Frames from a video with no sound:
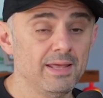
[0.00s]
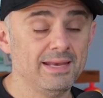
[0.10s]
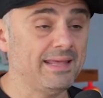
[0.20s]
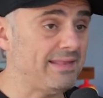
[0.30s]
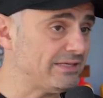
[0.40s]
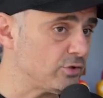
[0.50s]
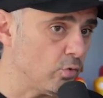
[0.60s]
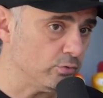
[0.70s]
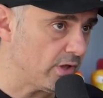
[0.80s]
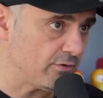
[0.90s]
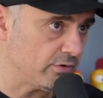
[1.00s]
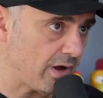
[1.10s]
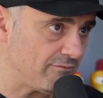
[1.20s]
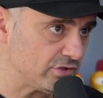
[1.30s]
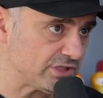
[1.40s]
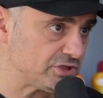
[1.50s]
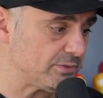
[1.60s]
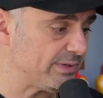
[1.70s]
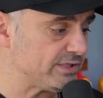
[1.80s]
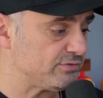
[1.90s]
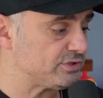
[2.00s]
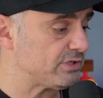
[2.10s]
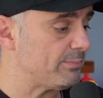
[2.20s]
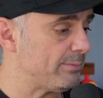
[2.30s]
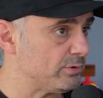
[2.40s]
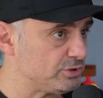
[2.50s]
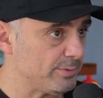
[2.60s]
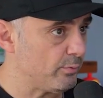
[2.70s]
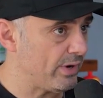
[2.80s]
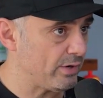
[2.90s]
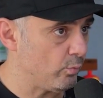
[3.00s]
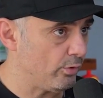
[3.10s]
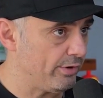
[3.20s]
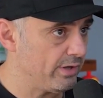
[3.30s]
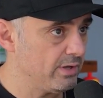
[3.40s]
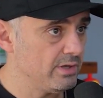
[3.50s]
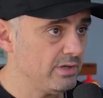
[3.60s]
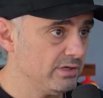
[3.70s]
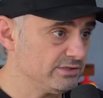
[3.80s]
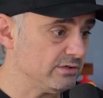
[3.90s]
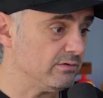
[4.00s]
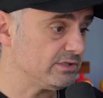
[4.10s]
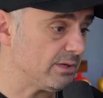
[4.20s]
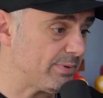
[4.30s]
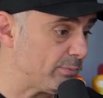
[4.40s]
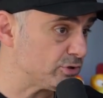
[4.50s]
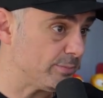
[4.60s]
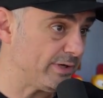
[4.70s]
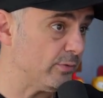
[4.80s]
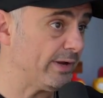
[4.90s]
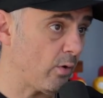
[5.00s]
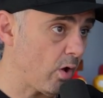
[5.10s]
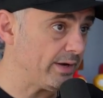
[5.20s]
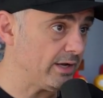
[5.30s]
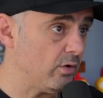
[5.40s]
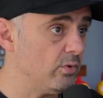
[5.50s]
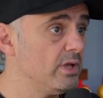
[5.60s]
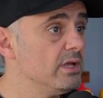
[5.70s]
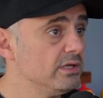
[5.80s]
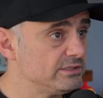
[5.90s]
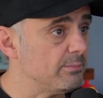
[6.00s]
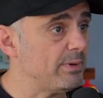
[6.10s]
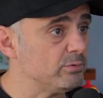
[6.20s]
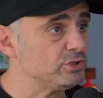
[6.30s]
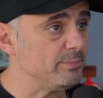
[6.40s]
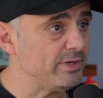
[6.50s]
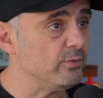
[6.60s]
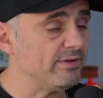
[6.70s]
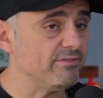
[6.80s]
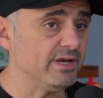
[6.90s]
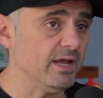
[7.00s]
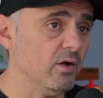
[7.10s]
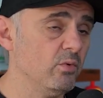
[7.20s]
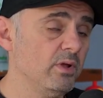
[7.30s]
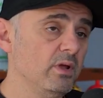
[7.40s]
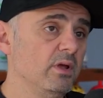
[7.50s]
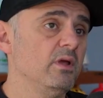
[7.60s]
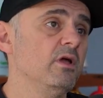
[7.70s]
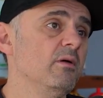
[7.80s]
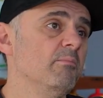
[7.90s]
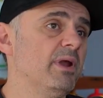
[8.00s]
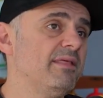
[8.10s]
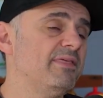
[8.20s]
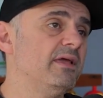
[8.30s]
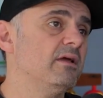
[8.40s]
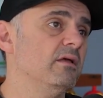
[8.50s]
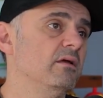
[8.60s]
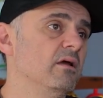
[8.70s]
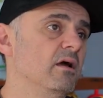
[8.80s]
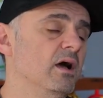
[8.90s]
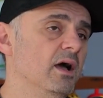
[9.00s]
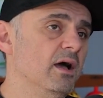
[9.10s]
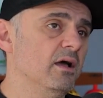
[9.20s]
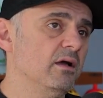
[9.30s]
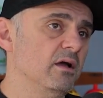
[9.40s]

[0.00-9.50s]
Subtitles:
and again, that's a whole nother conversation because for some people it should be written word, so some people should be doing audio, some people should be doing video. But I think the